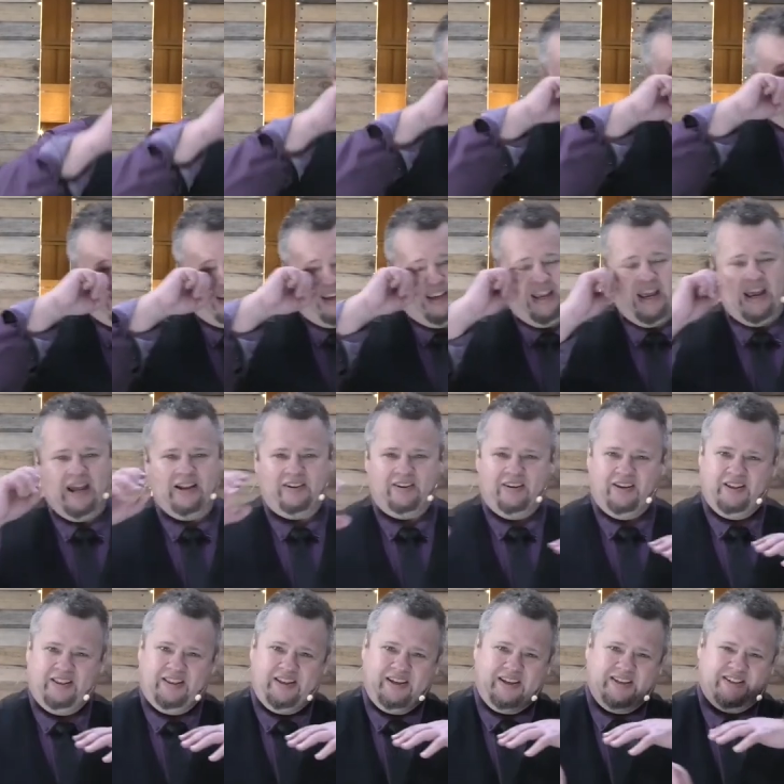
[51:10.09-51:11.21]
forget
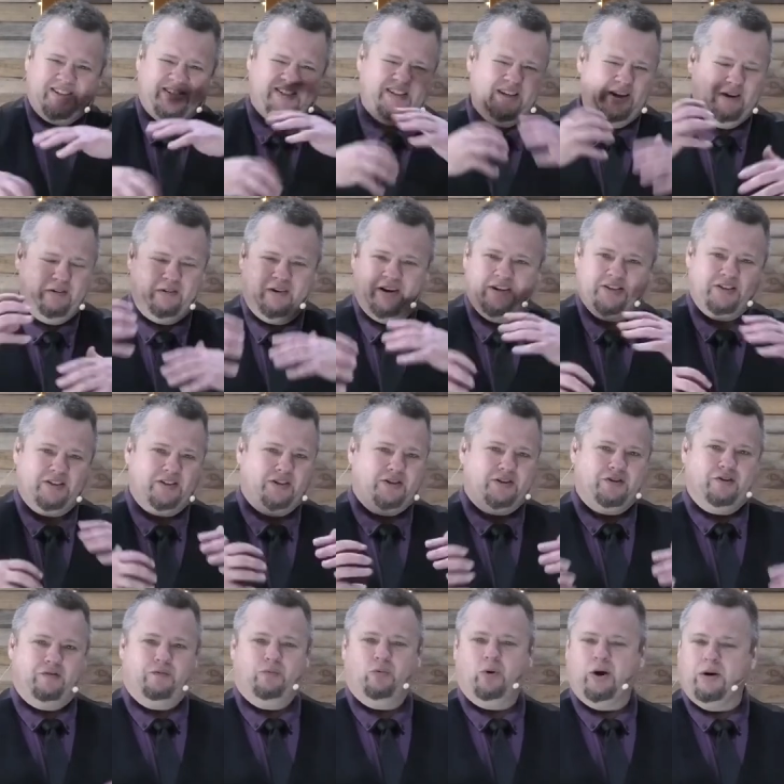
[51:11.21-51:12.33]
the seriousness
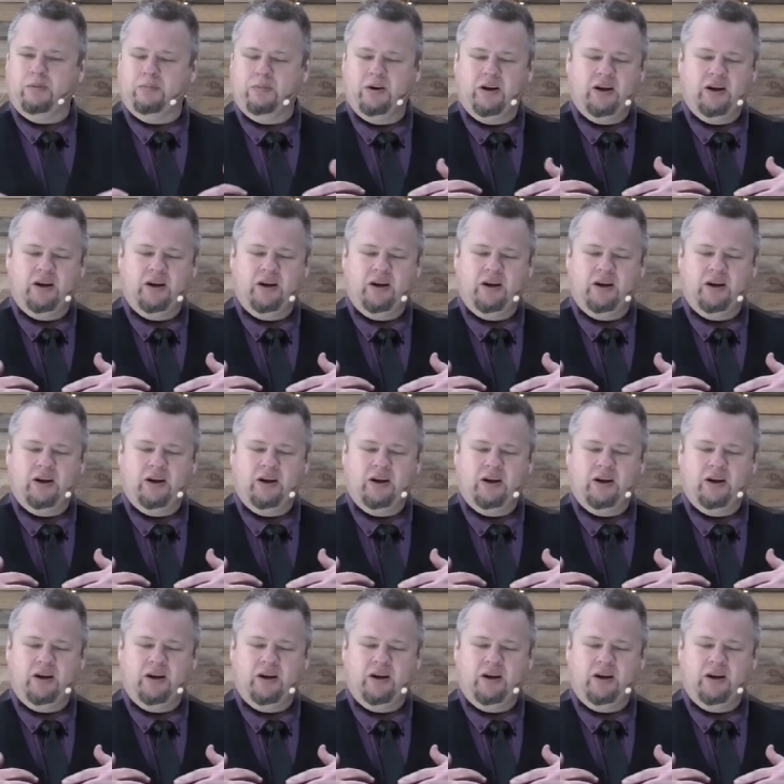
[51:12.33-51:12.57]
of what